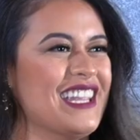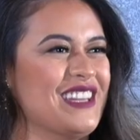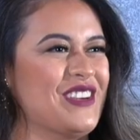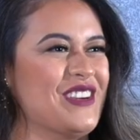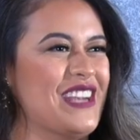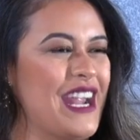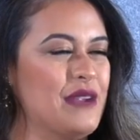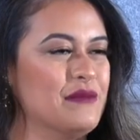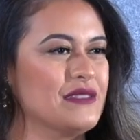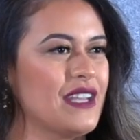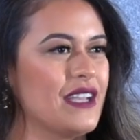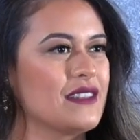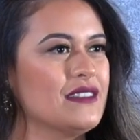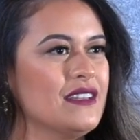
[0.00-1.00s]
then their name is
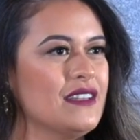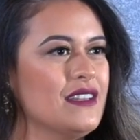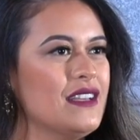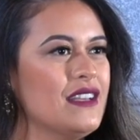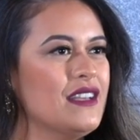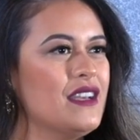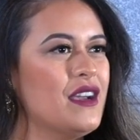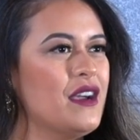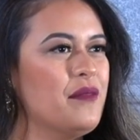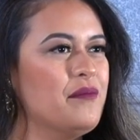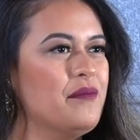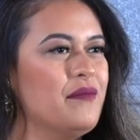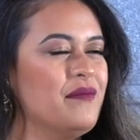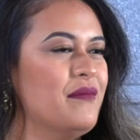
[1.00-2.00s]
like
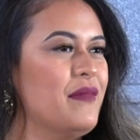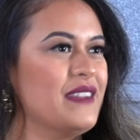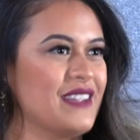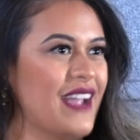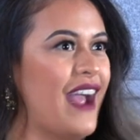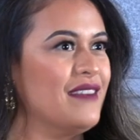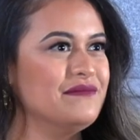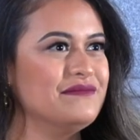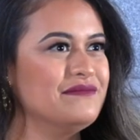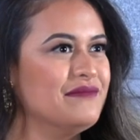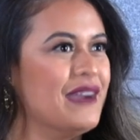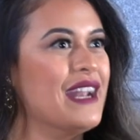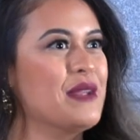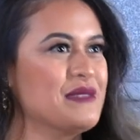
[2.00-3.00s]
Tom.
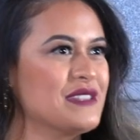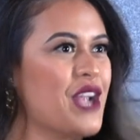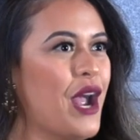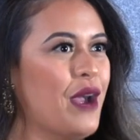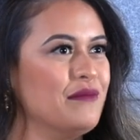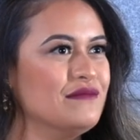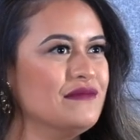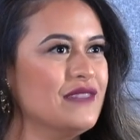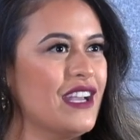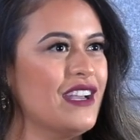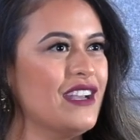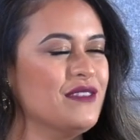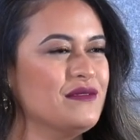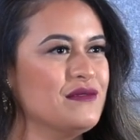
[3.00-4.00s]
My name is Tom.
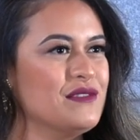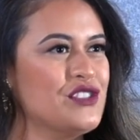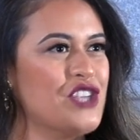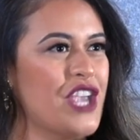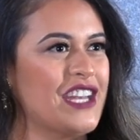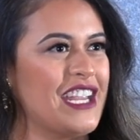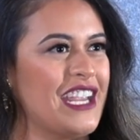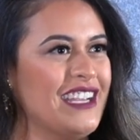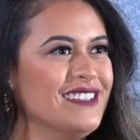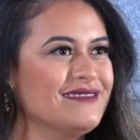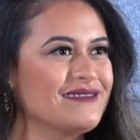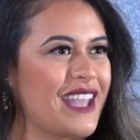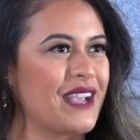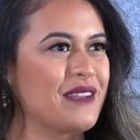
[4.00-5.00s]
Jenny,
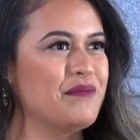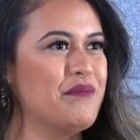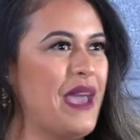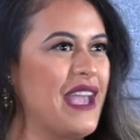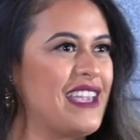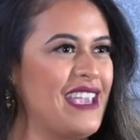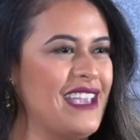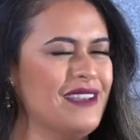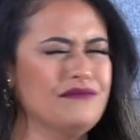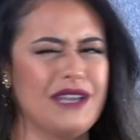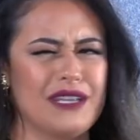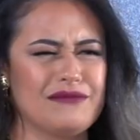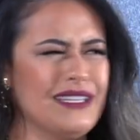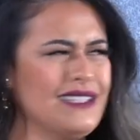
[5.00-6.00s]
like Becky,
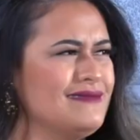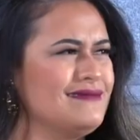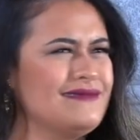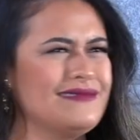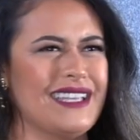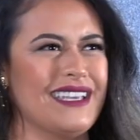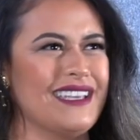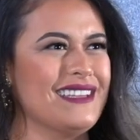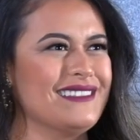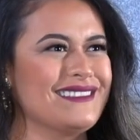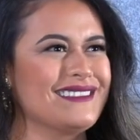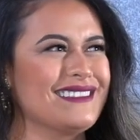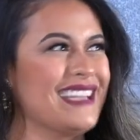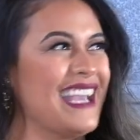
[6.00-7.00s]
like what the?
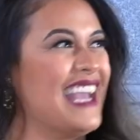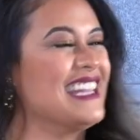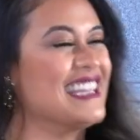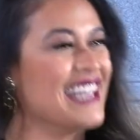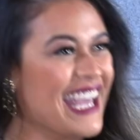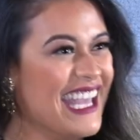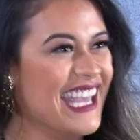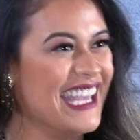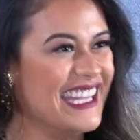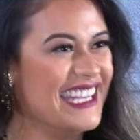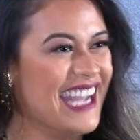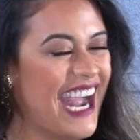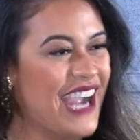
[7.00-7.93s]
And then